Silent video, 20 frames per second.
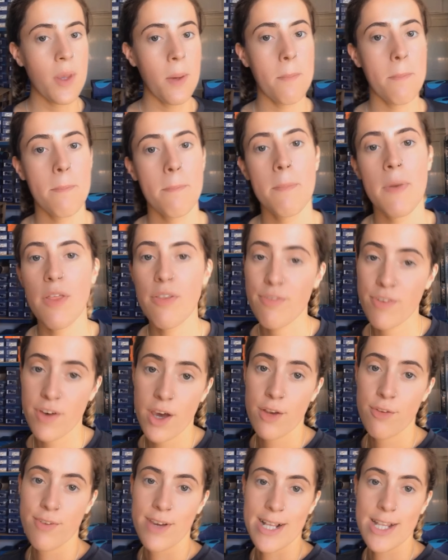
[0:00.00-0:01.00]
My
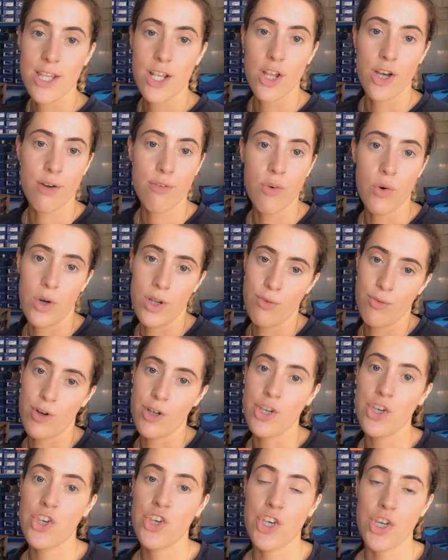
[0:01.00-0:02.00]
third thing to look for in a
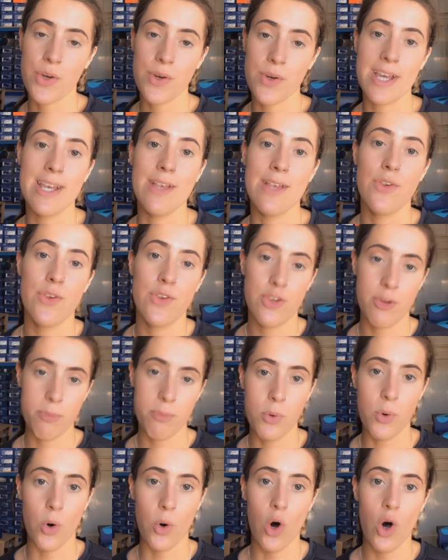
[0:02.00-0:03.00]
running shoe is
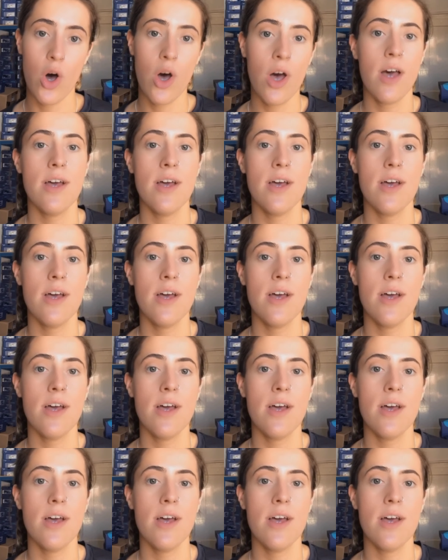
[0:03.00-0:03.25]
support.